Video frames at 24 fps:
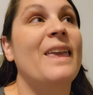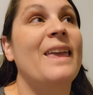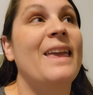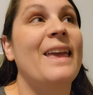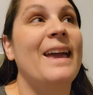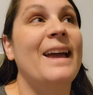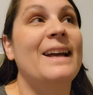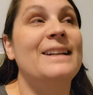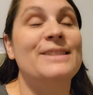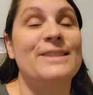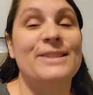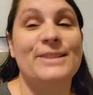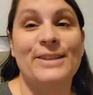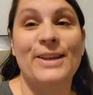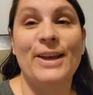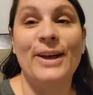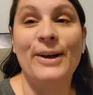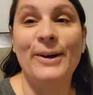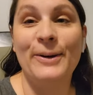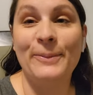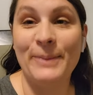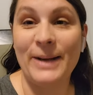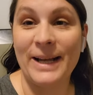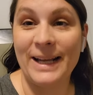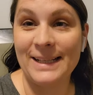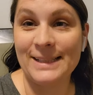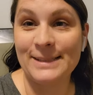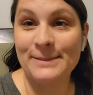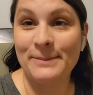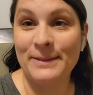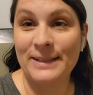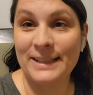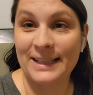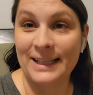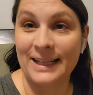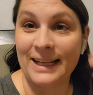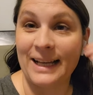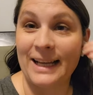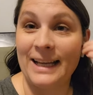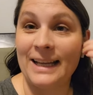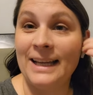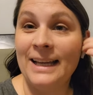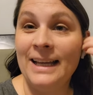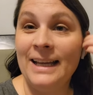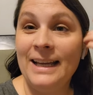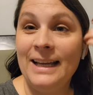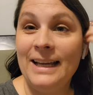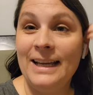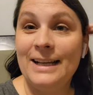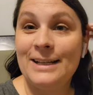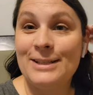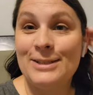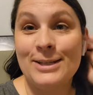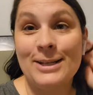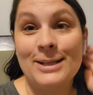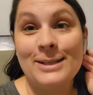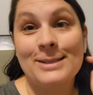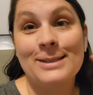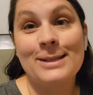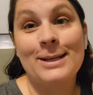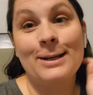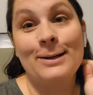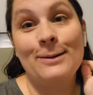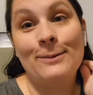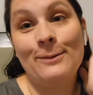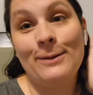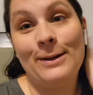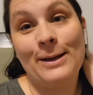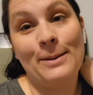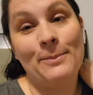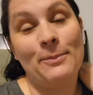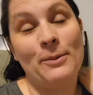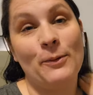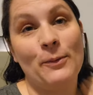And so my husband and I, just on a whim,